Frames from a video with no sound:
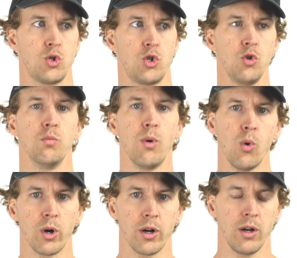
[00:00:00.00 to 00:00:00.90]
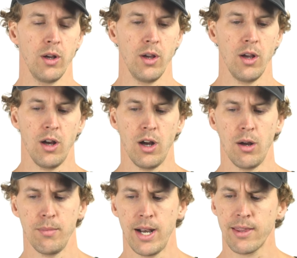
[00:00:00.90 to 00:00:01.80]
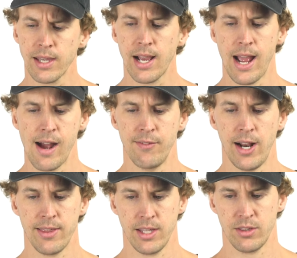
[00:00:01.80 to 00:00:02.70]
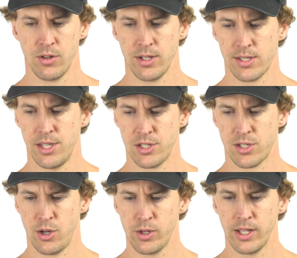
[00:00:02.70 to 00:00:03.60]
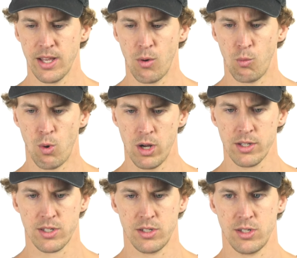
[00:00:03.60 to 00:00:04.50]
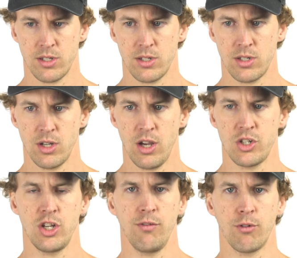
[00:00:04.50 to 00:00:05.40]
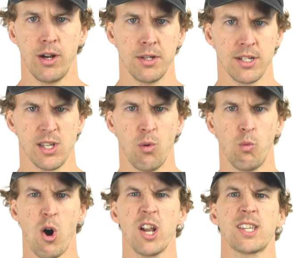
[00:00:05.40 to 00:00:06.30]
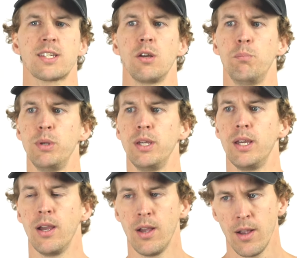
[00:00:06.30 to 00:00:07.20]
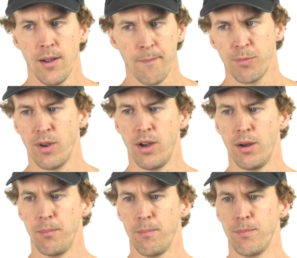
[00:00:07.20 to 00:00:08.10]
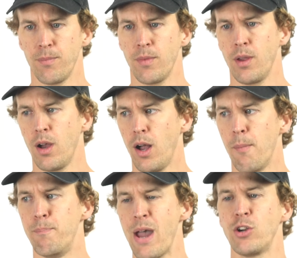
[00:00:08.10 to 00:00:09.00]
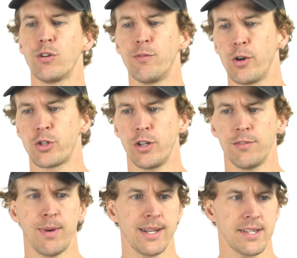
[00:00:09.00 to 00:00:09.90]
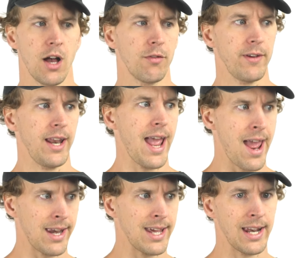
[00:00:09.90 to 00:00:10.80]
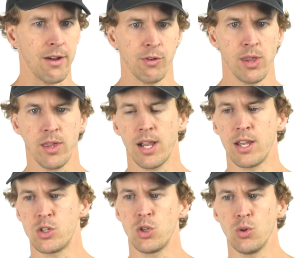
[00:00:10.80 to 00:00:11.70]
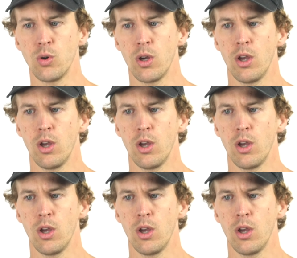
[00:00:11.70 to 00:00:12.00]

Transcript: do more. And I think I have that. I think there is this yearning that wants to achieve greatness, that wants to be a better version of myself in any and everything I do.